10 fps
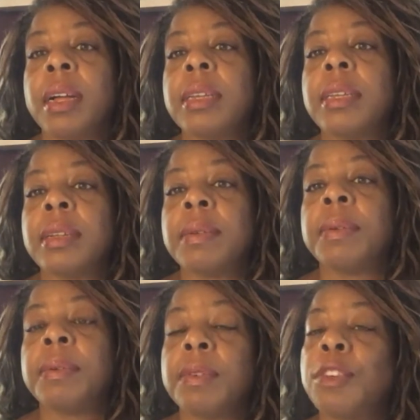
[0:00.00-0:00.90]

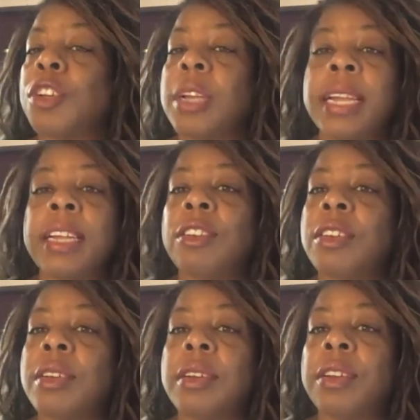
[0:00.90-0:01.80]
to
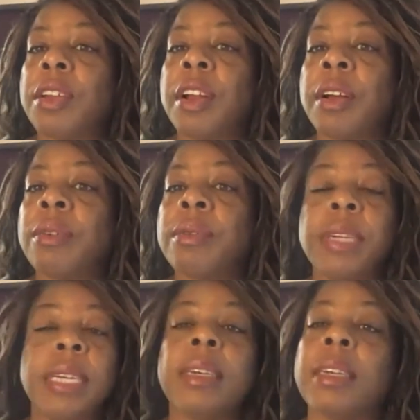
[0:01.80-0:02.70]
change,
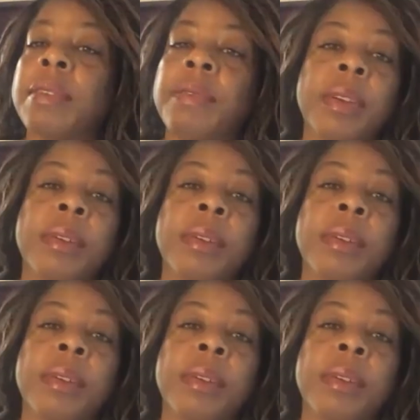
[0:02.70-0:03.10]
and live